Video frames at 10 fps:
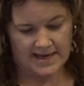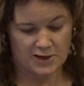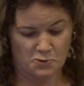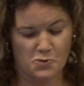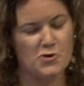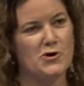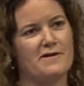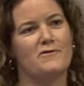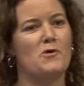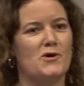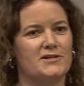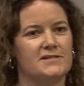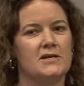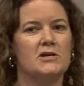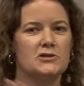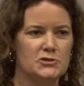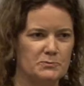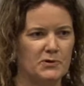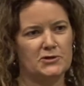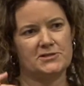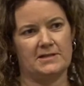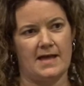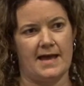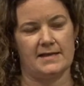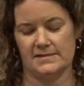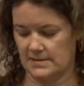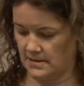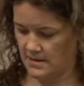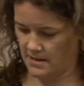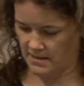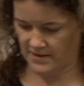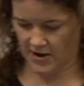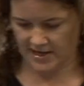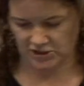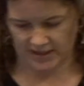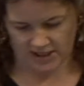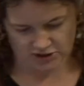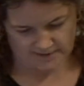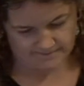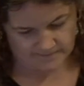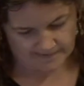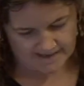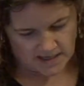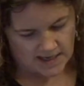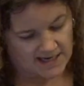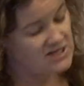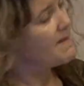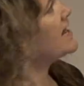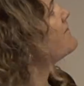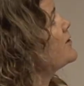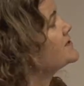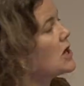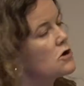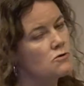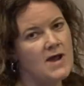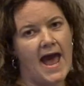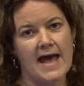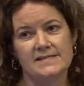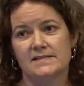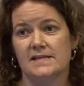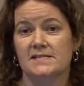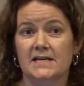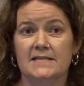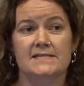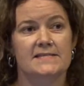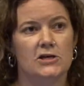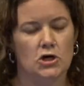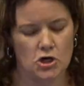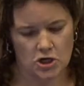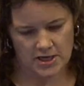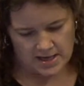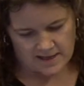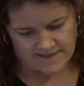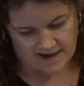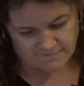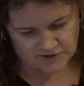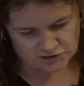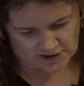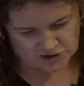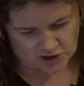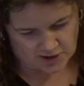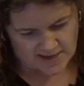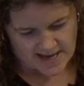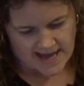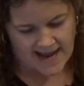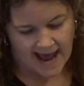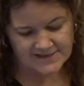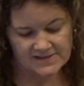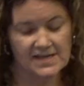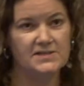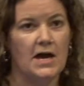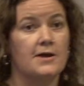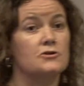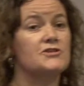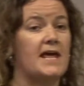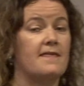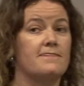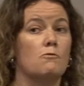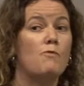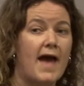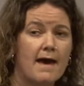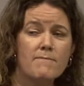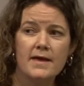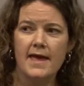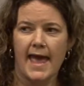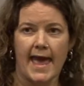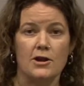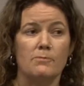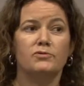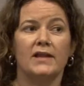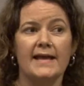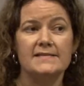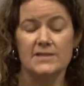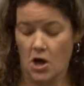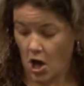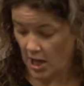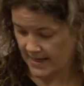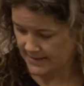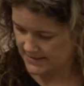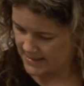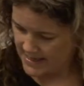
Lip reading: in order, of course, to personalize their education. A domain of one's own asks us to consider the infrastructure. It asks us to understand the web and our place on it.